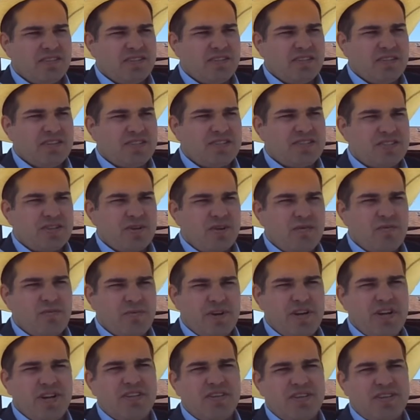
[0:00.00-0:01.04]
is so
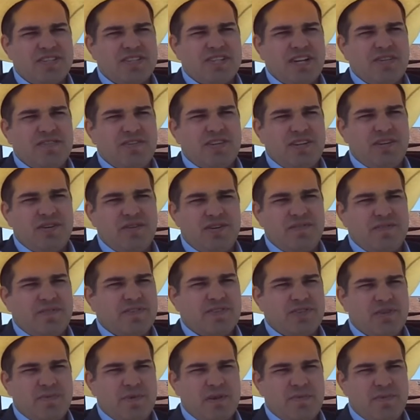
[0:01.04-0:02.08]
real in South Dakota for
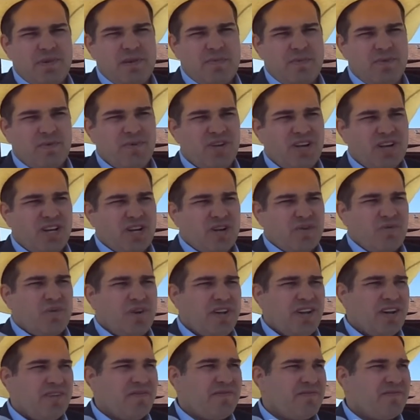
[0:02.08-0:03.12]
so many people.
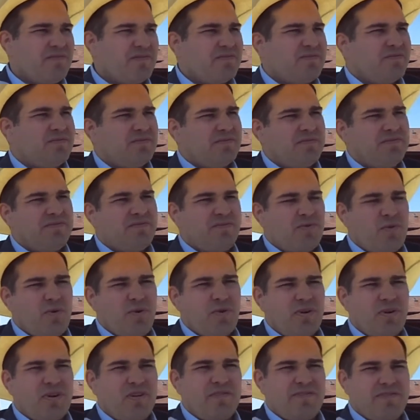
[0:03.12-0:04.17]
We have
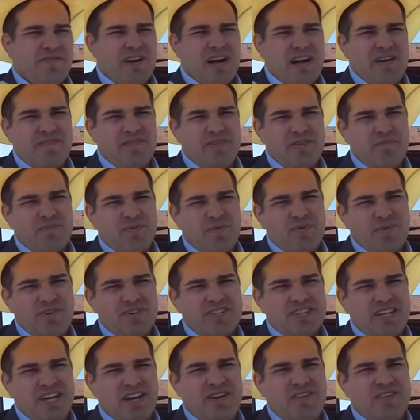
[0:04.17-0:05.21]
4 or 5 of the
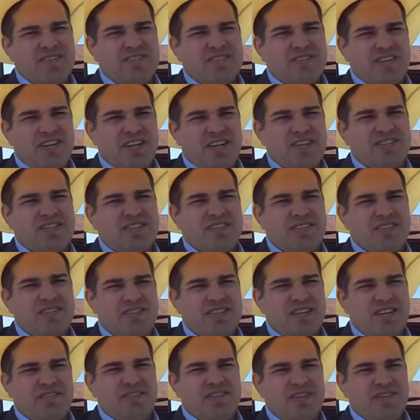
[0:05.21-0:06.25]
poorest counties in the nation in
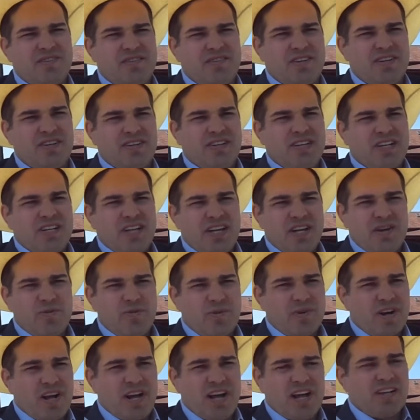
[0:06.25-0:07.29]
South Dakota, and
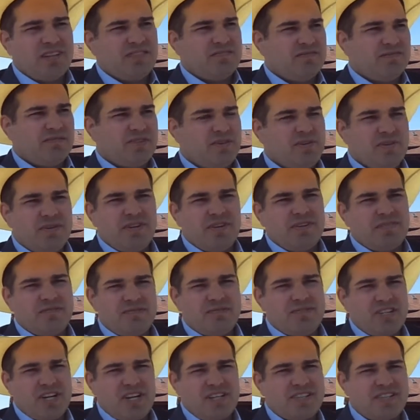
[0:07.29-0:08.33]
we're not doing
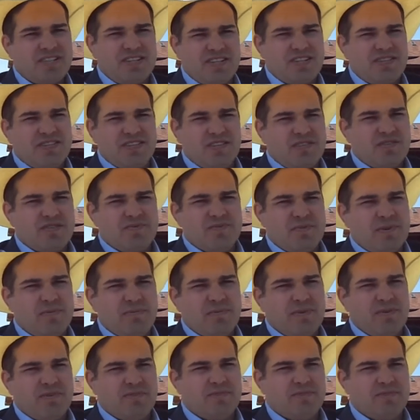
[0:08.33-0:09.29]
justice to those people.